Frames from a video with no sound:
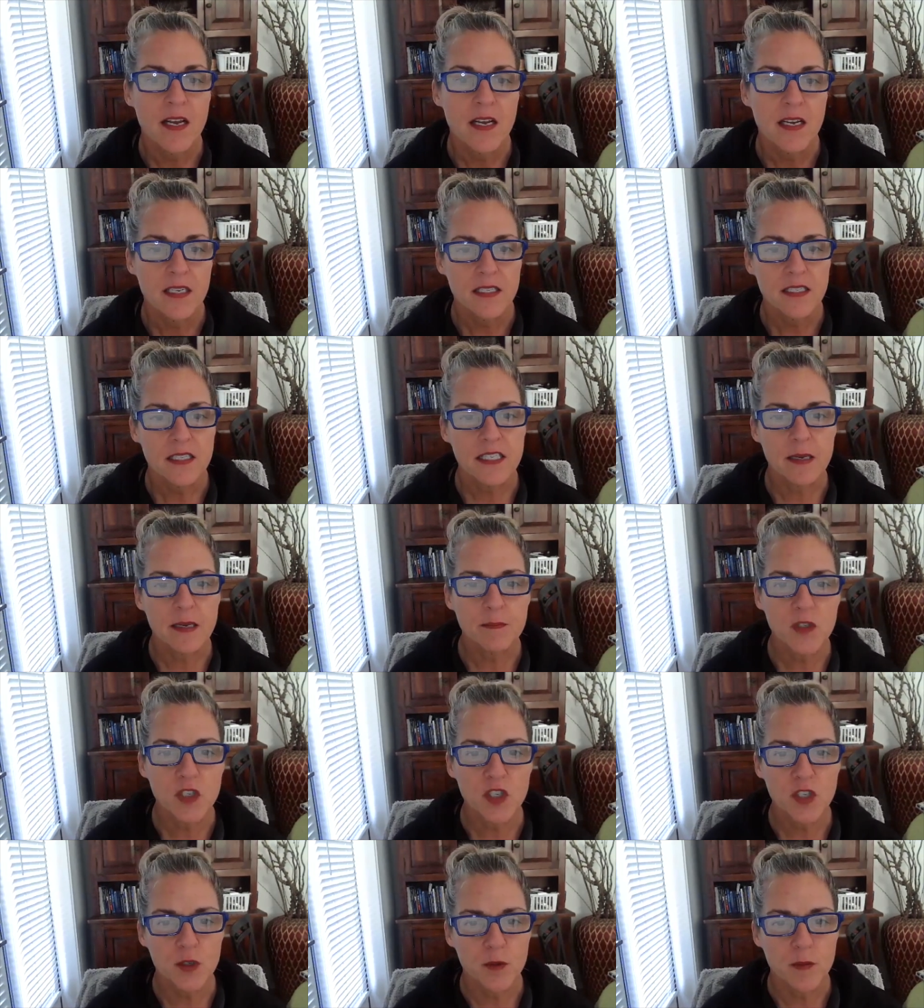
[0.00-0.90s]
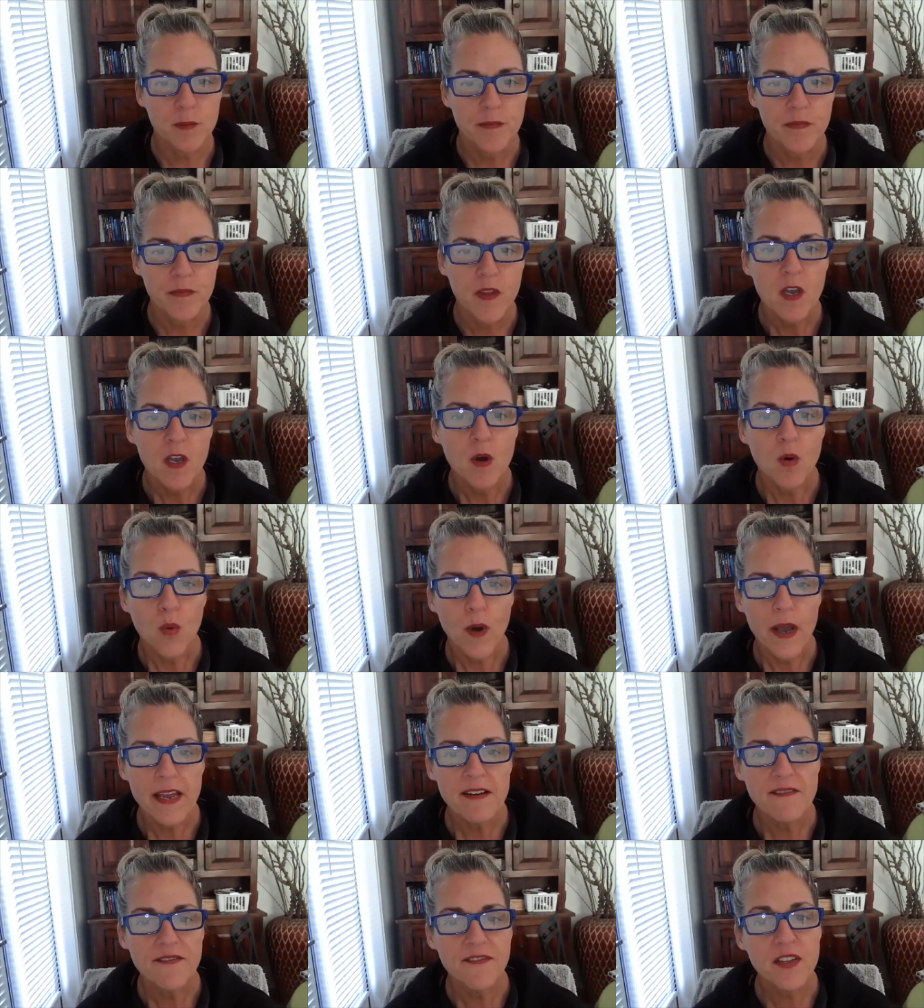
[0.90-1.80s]
Step 2,
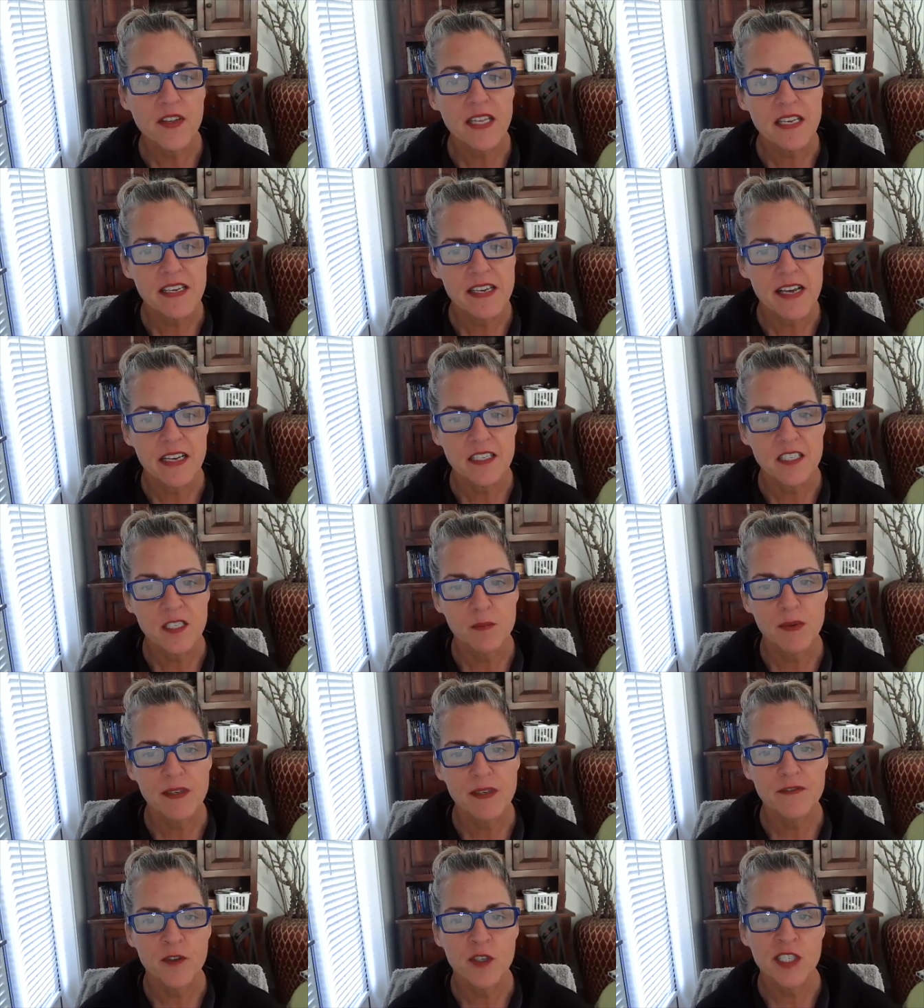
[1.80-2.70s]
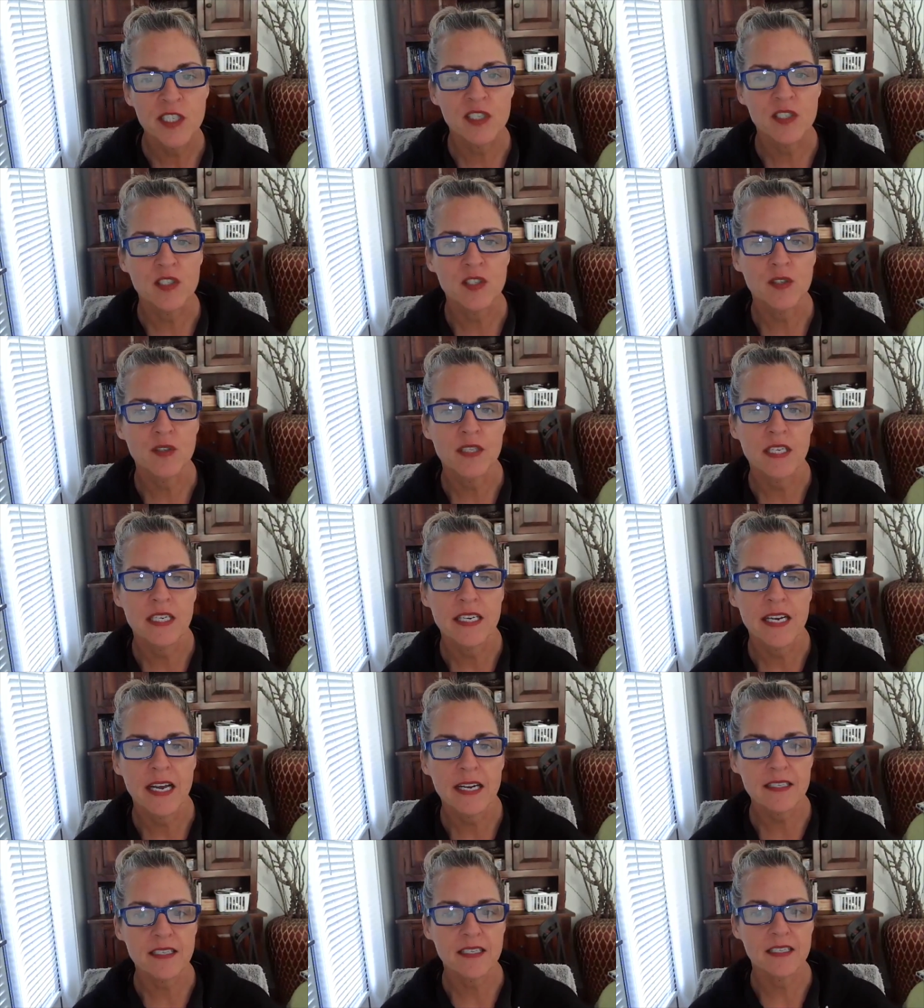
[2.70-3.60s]
wait for the yes before you do the
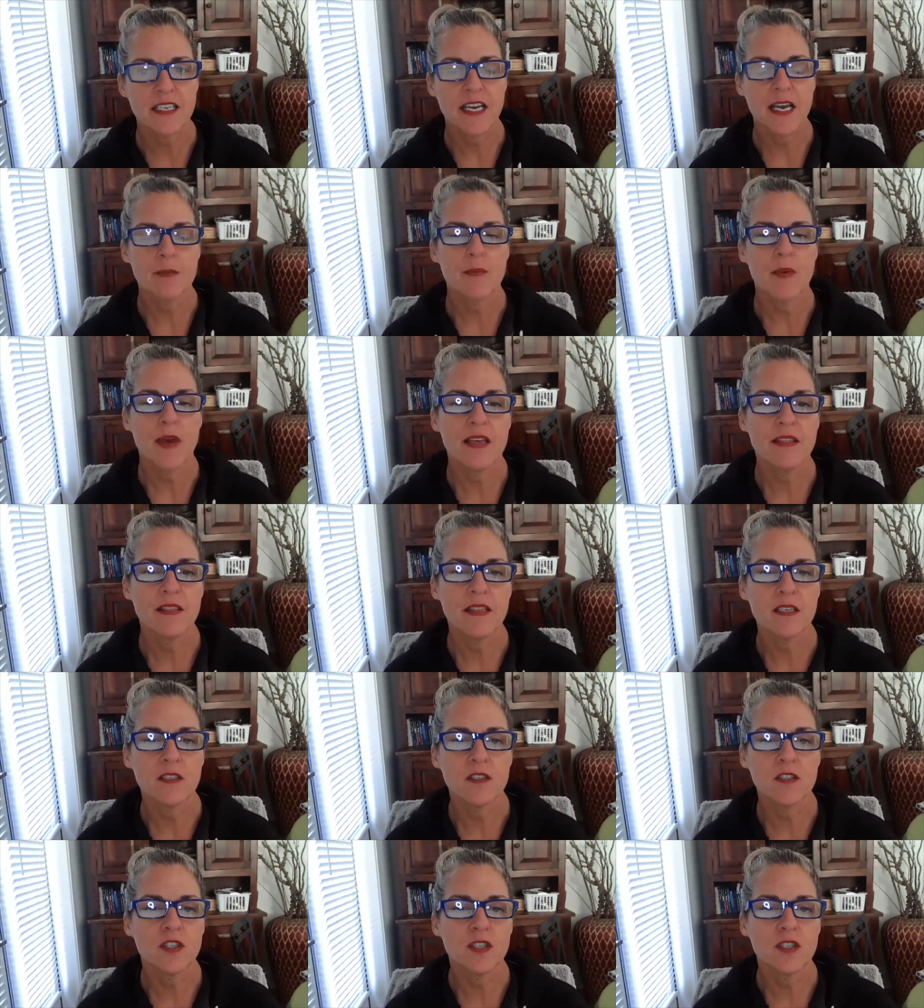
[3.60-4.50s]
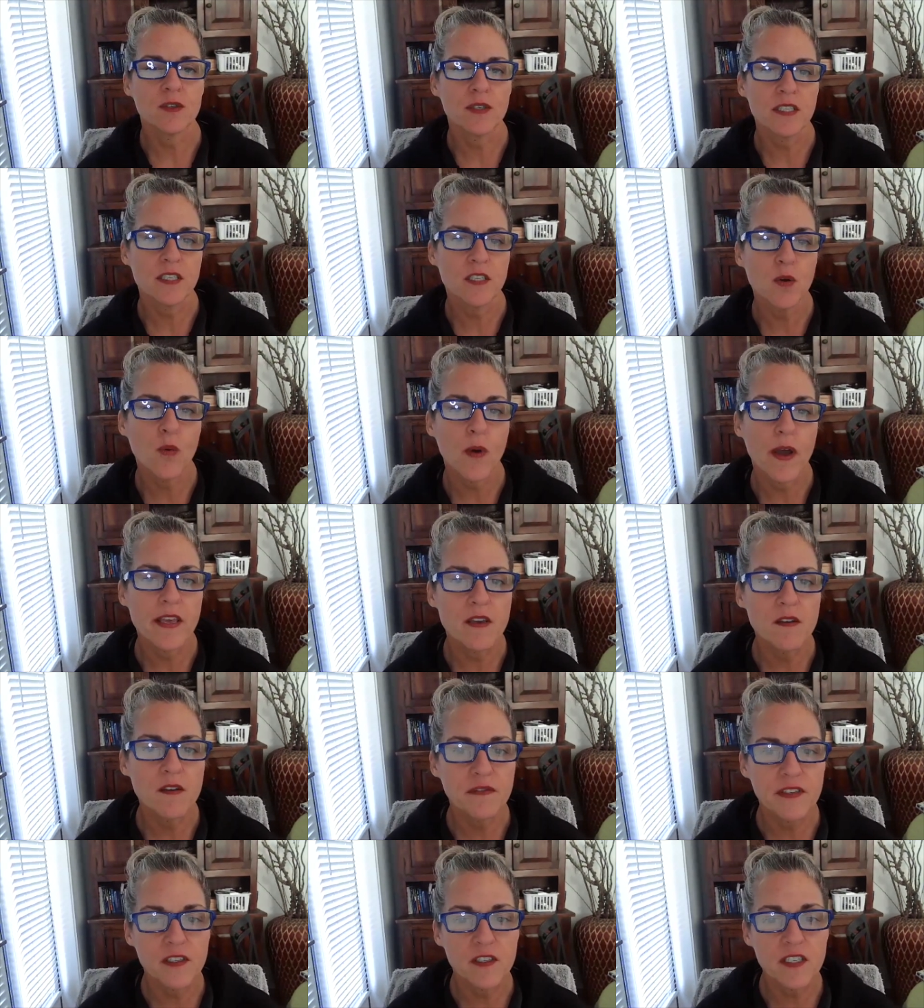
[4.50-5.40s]
next step, and then do it the way
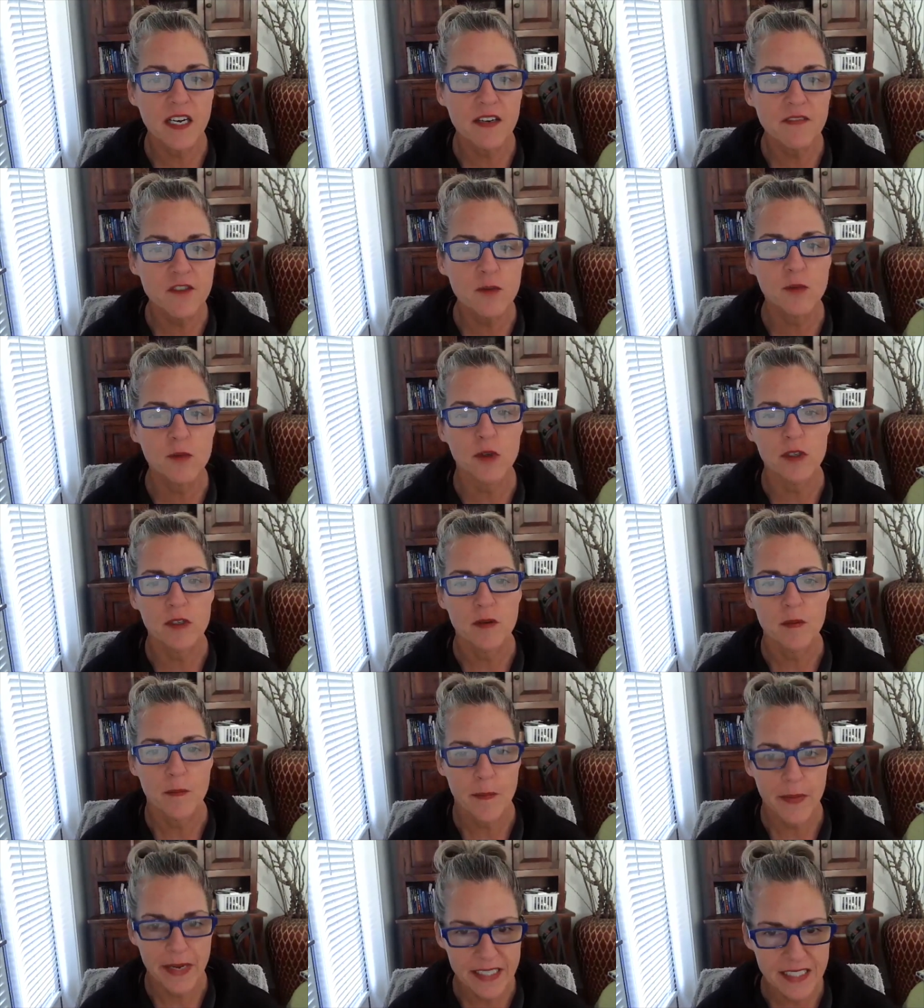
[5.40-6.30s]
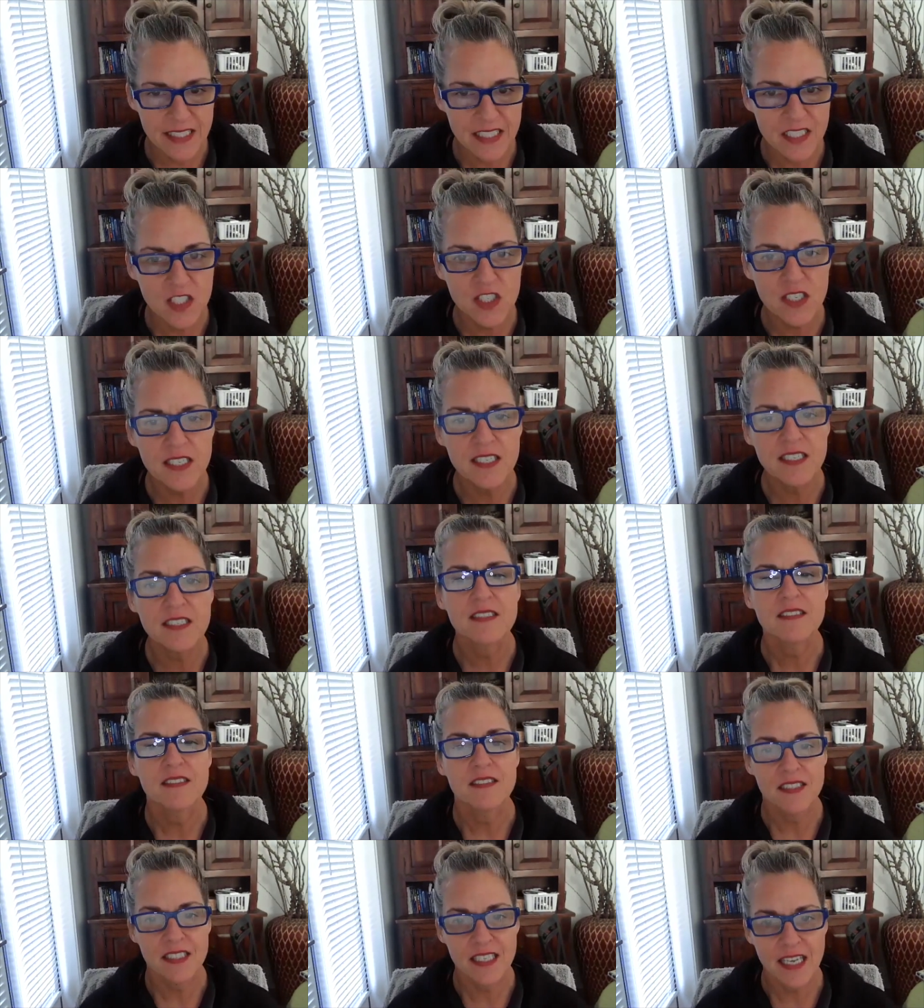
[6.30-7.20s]
you feel comfortable. Message it,
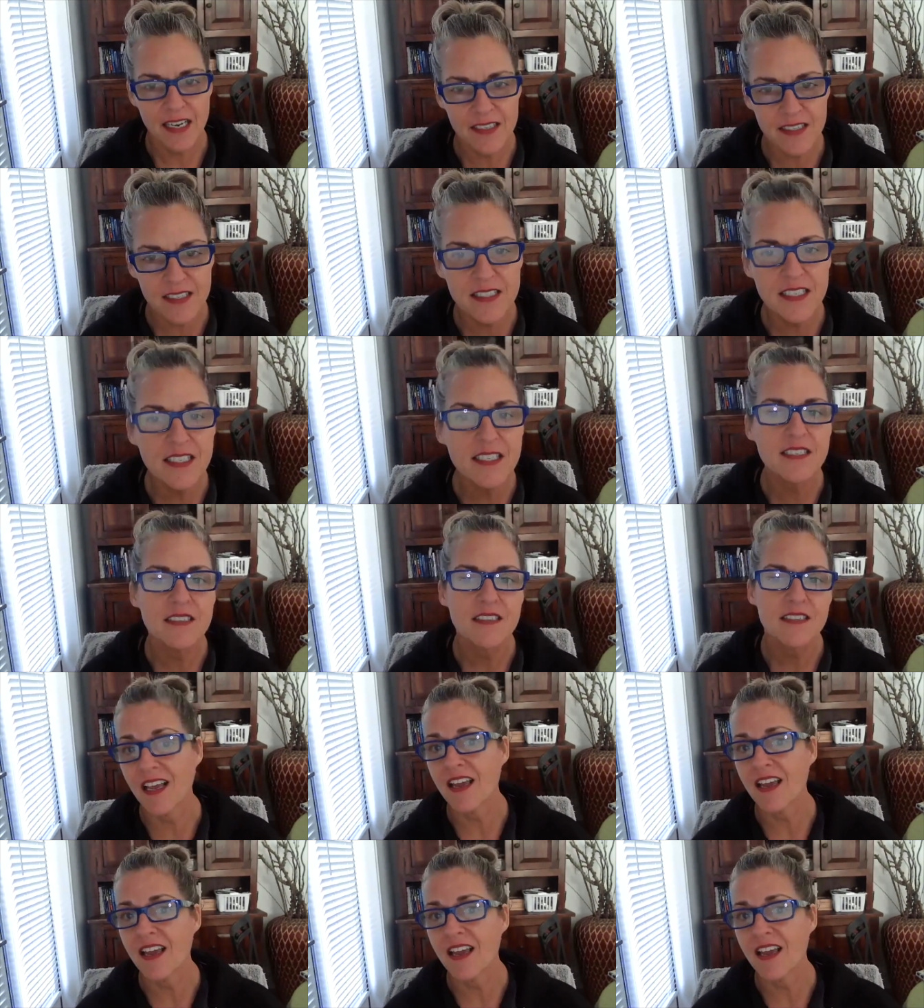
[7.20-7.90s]
text it.